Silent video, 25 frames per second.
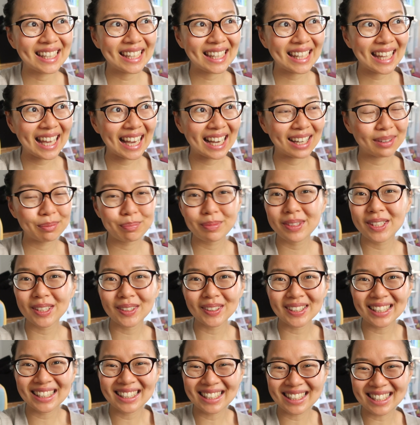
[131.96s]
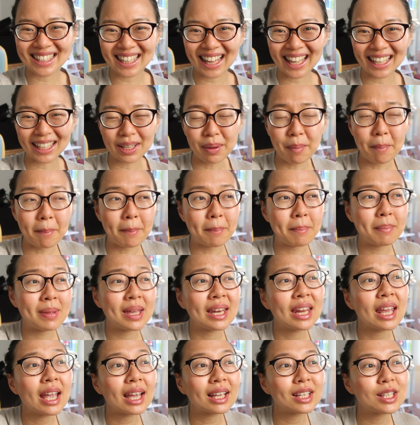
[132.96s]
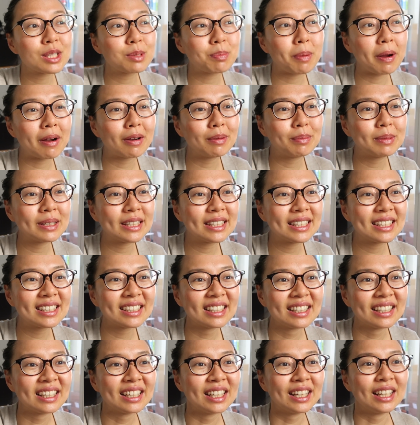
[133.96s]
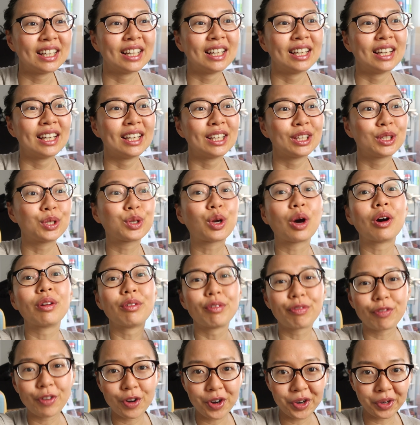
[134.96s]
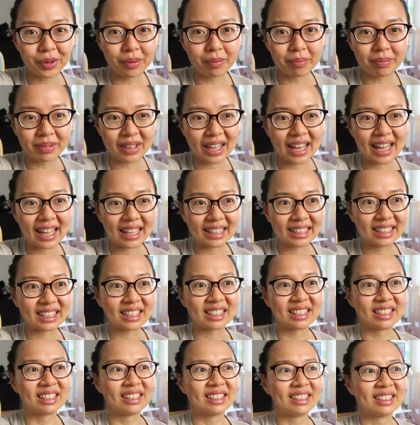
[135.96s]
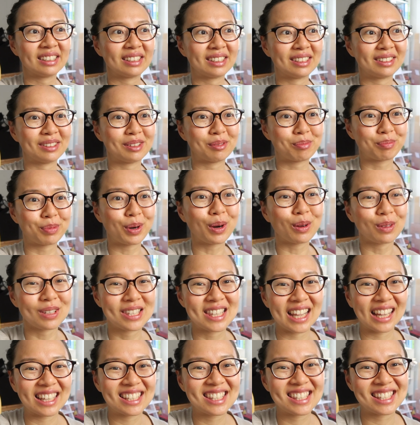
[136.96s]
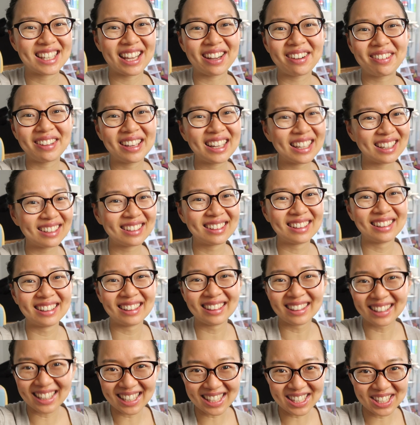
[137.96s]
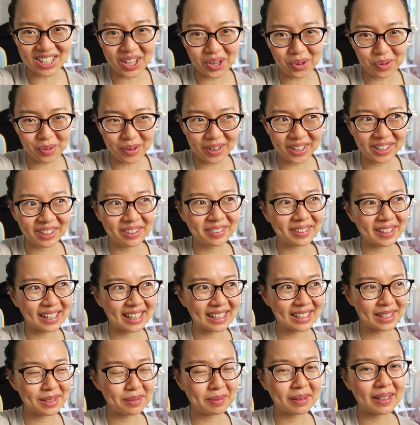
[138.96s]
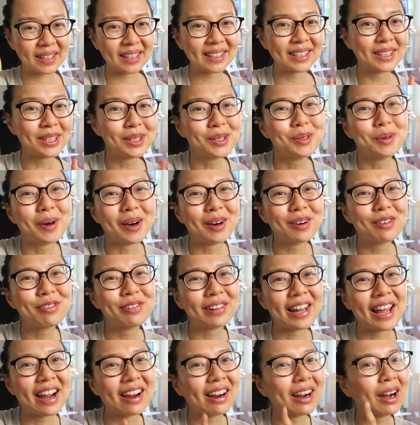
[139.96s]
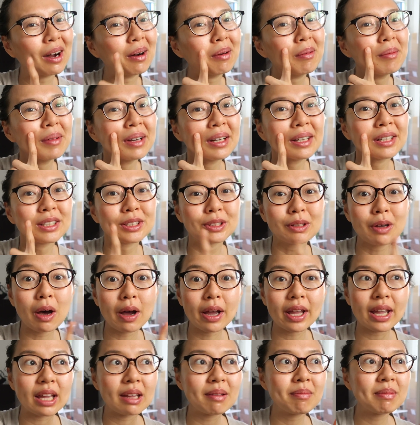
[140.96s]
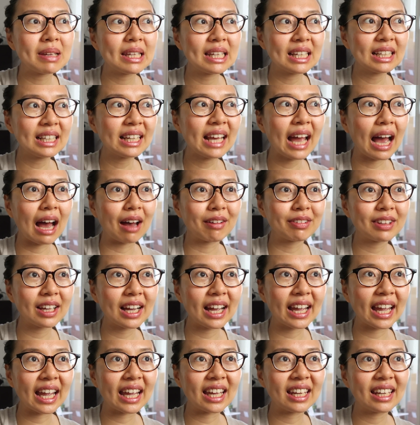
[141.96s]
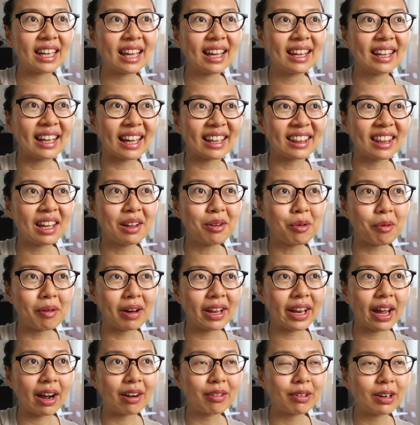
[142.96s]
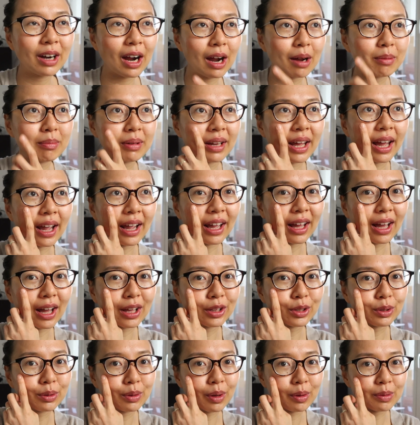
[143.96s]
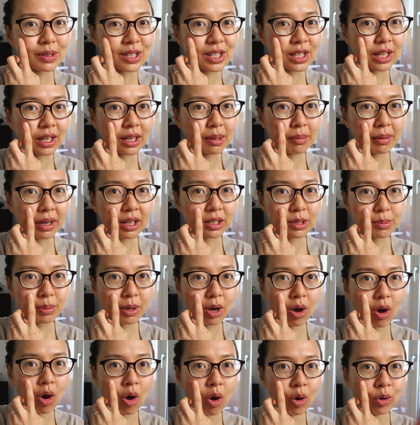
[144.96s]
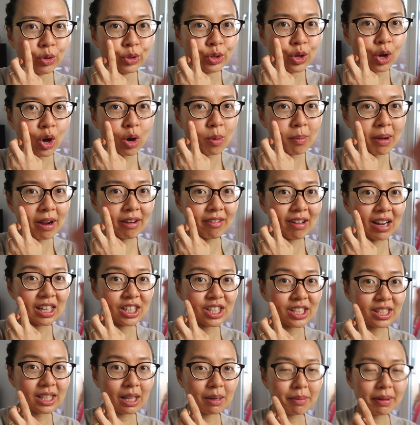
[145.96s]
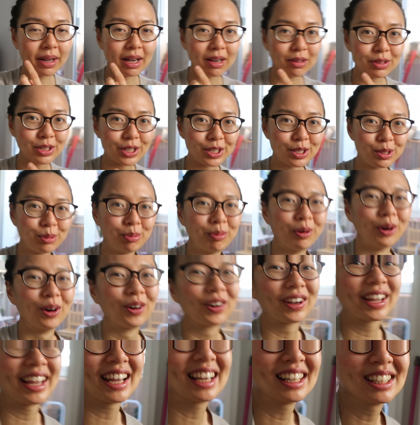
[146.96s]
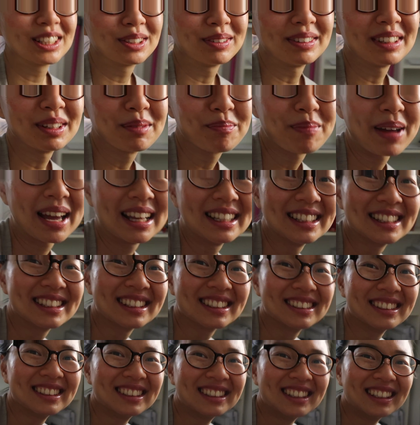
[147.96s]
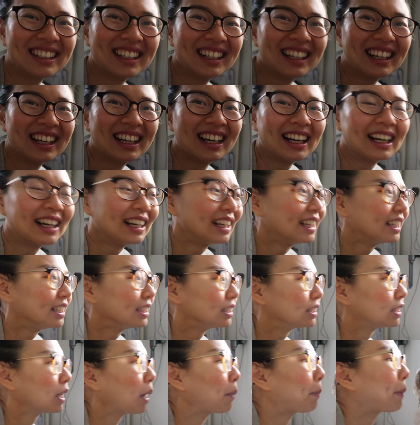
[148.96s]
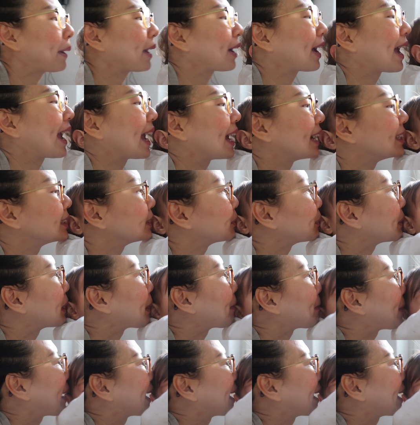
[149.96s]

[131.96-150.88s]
Yeah, so this is like a mini experiment to confirm that processed dairy does not work for eczema. You will flare up. So immediately after I ate that, I think 1 hour, I'm like, I was telling my husband, oh no, my rash is coming out. She's poking us with a pencil. Stop it, us with a